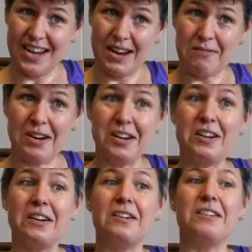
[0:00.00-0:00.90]
I want
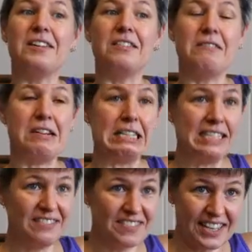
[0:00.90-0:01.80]
to go, I want to
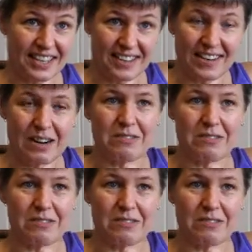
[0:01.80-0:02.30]
live there,